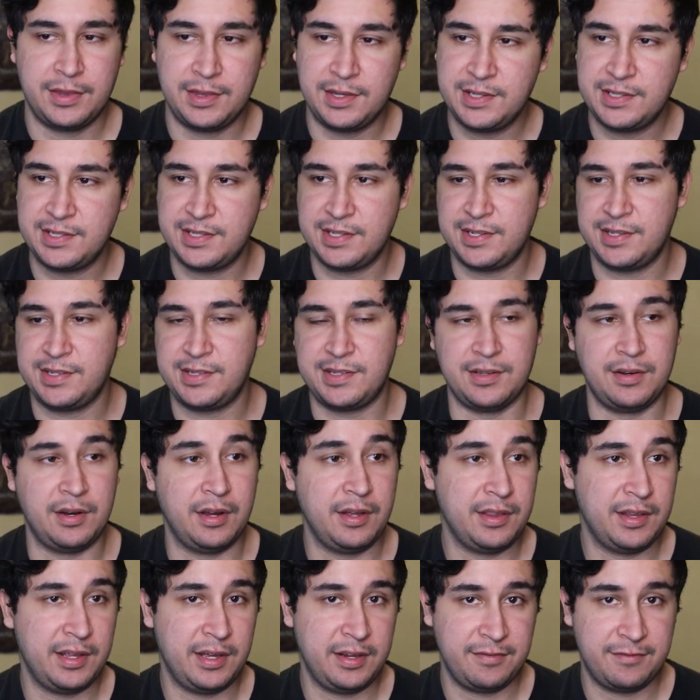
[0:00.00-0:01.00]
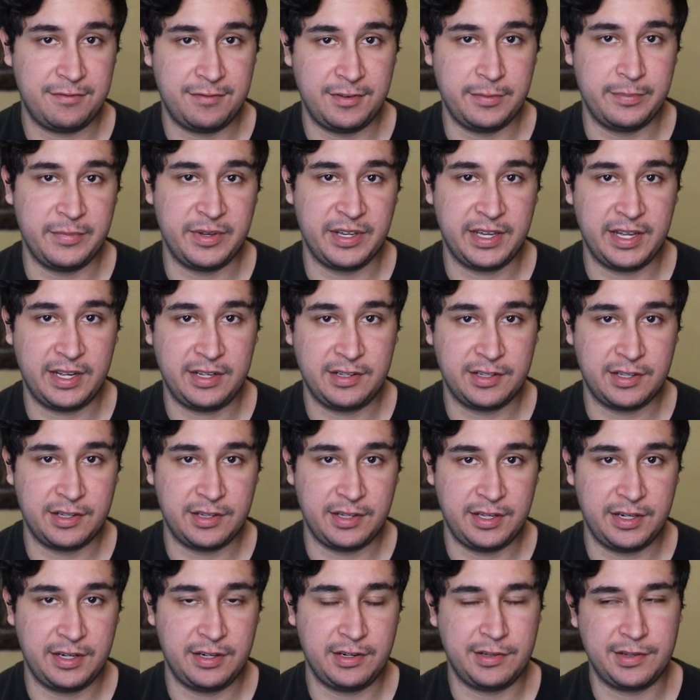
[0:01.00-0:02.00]
This is an online fitment
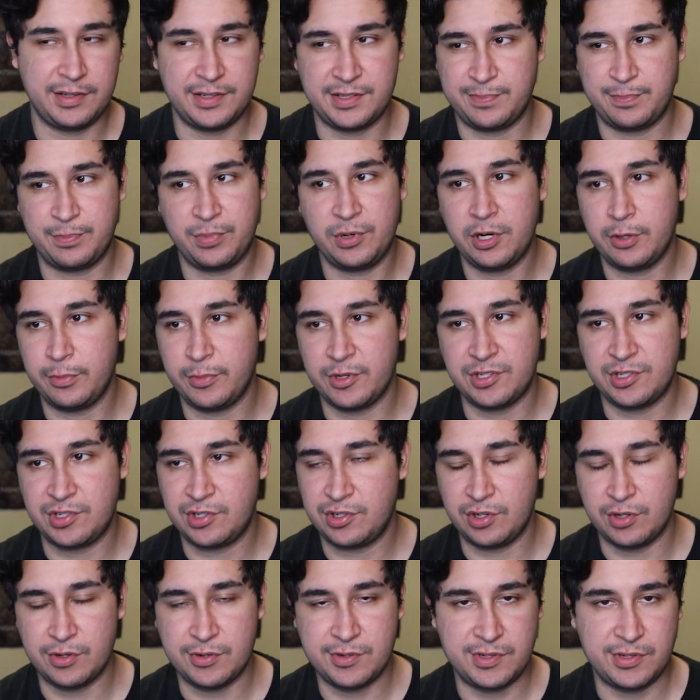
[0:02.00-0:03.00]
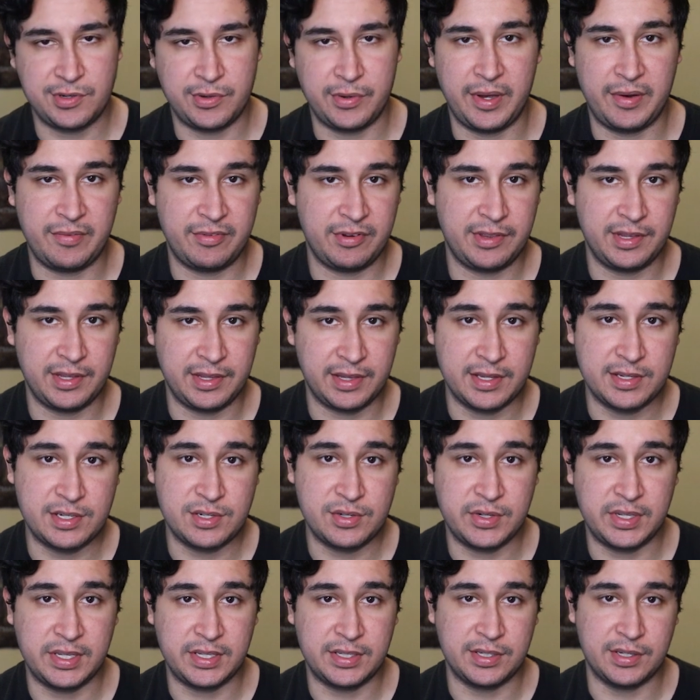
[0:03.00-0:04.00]
calculator. This pretty much shows you everything
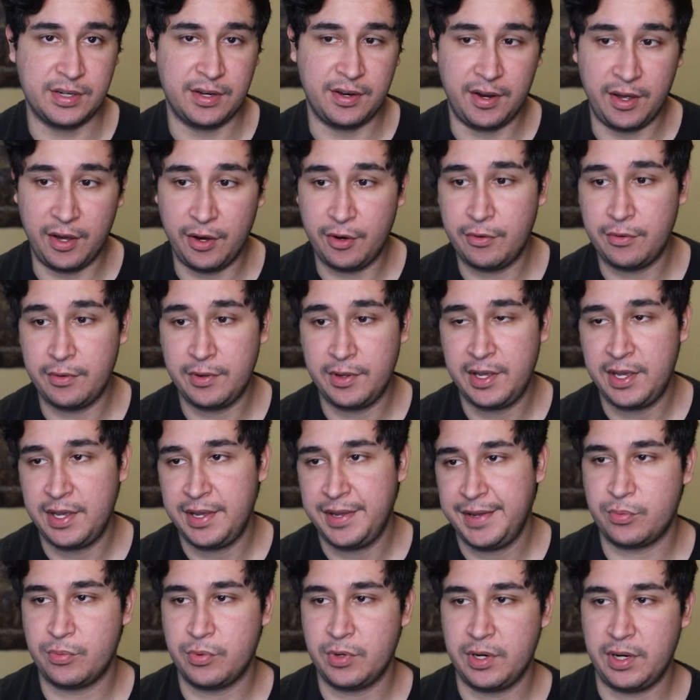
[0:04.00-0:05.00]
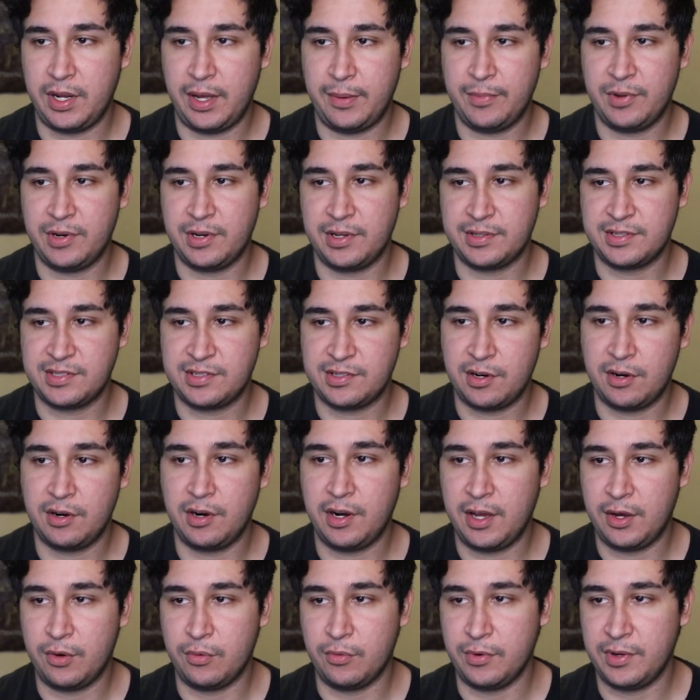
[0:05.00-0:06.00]
that you need to know. What I'm gonna
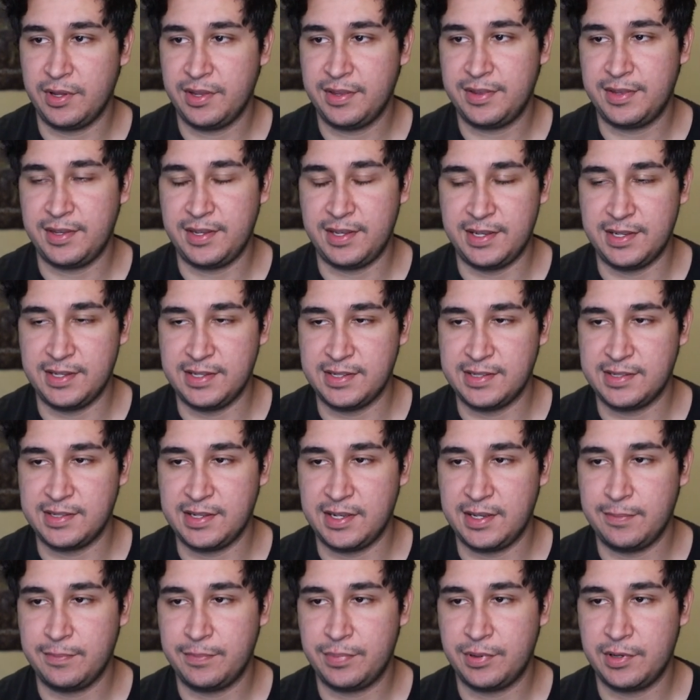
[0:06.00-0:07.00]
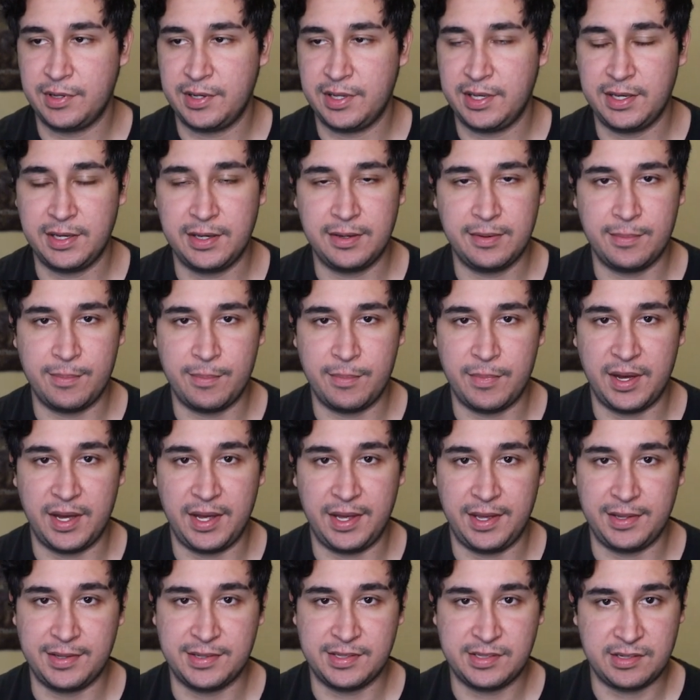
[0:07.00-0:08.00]
start out with is inputting
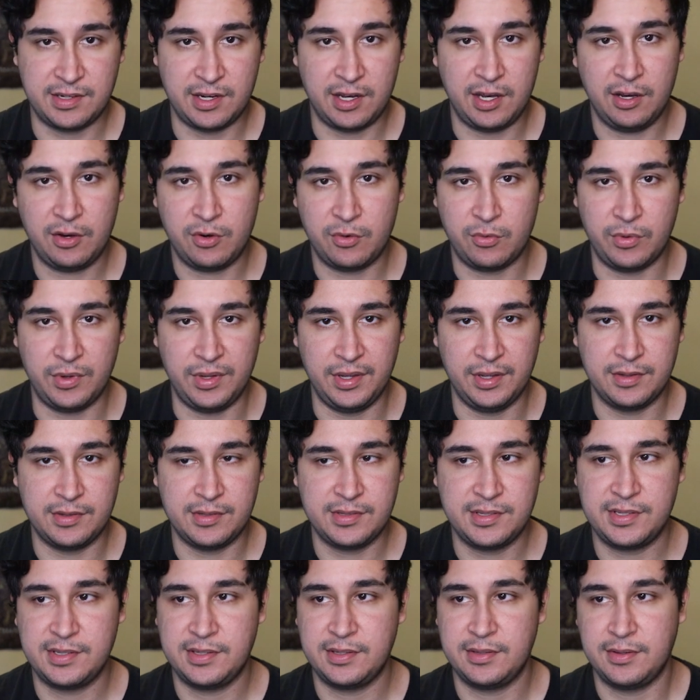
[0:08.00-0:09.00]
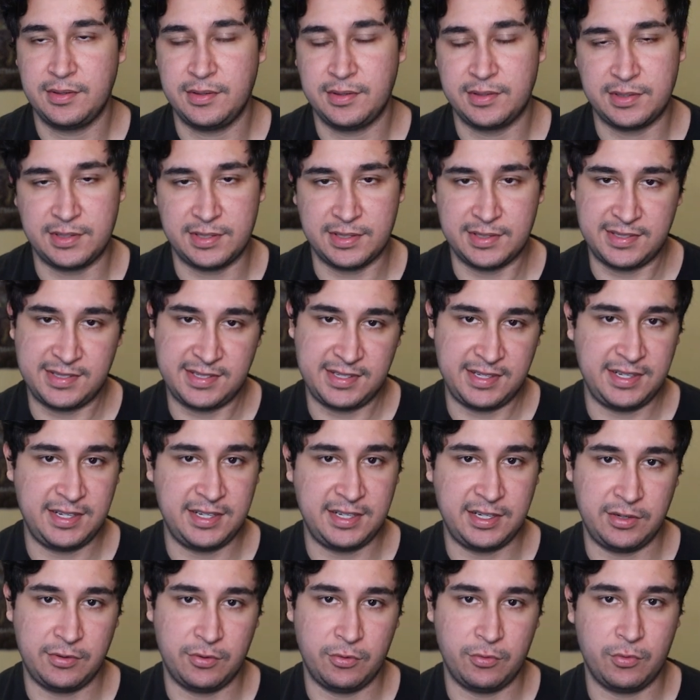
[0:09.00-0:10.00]
my stock wheels to
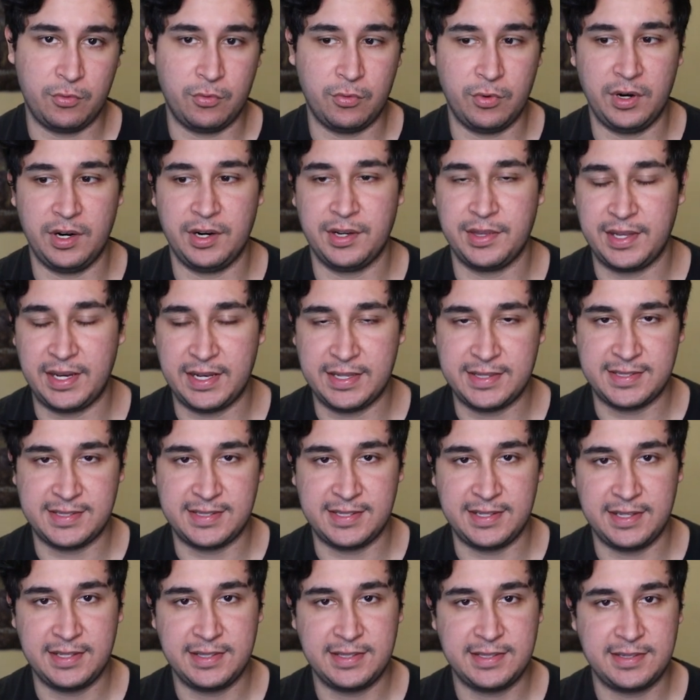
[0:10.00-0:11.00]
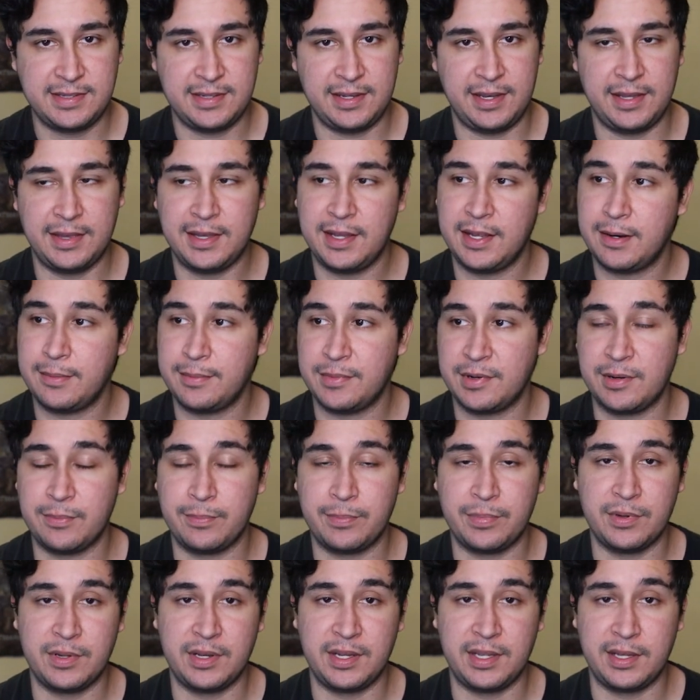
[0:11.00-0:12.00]
see where that sits. And then I'm gonna
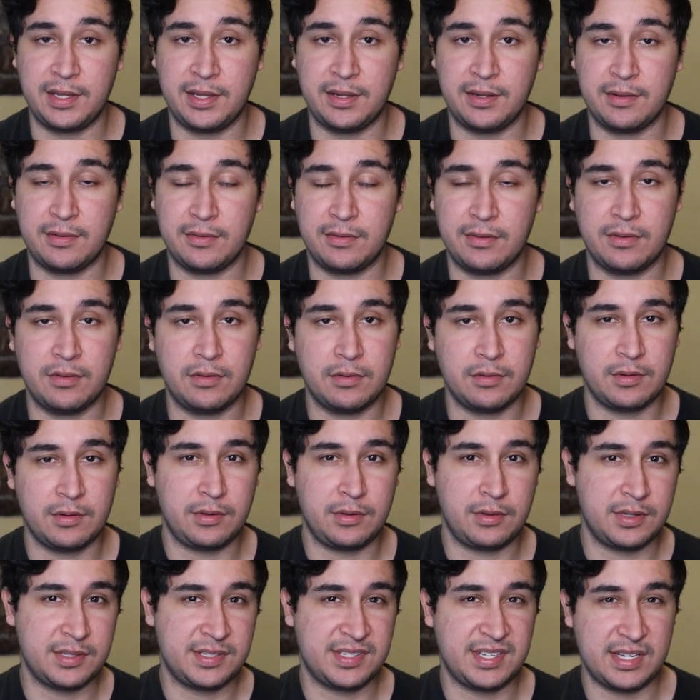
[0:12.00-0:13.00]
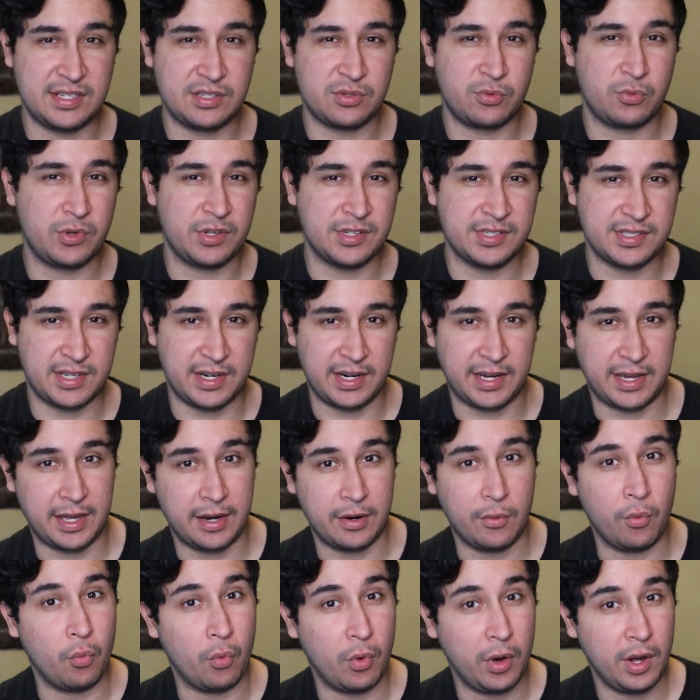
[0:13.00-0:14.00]
put in the size of wheels that I
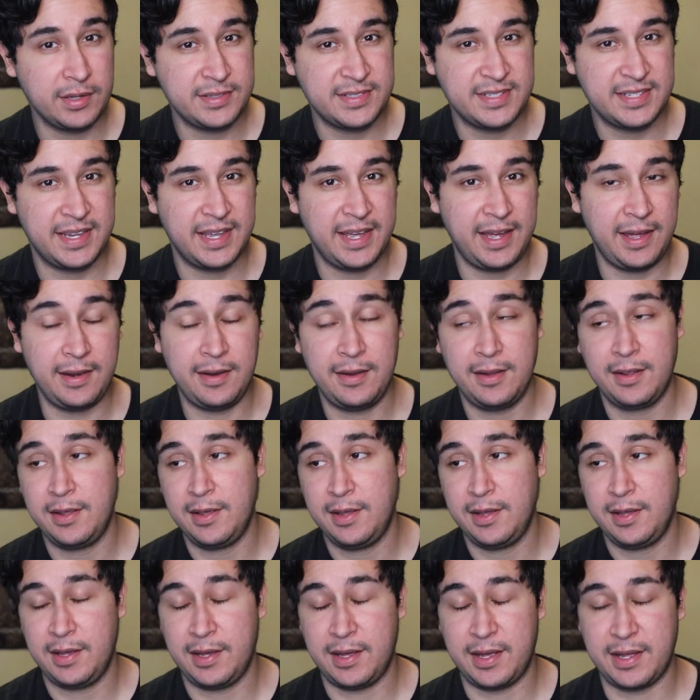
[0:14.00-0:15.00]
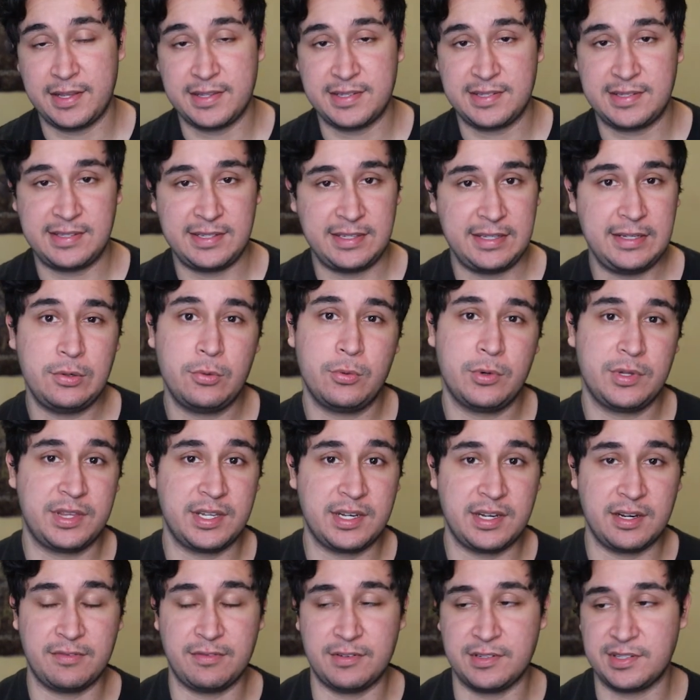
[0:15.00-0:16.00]
kind of want to get and see what
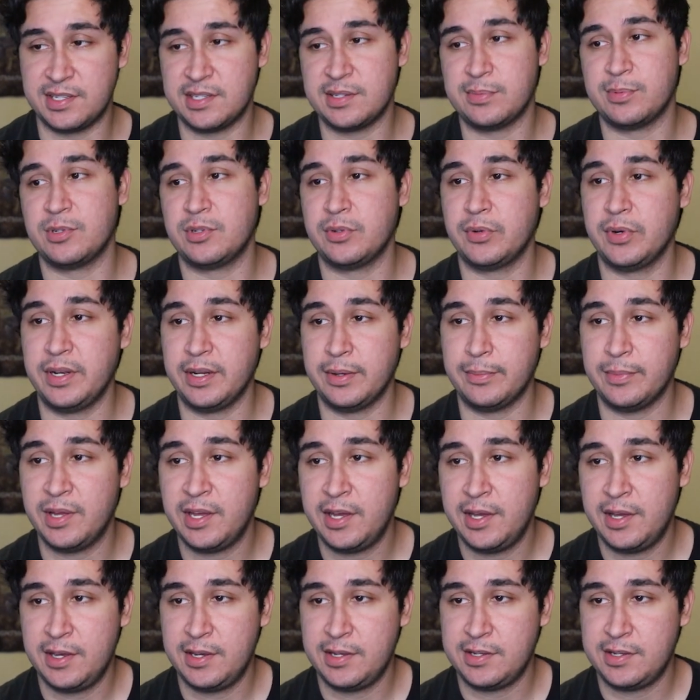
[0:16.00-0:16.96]
the difference is between them.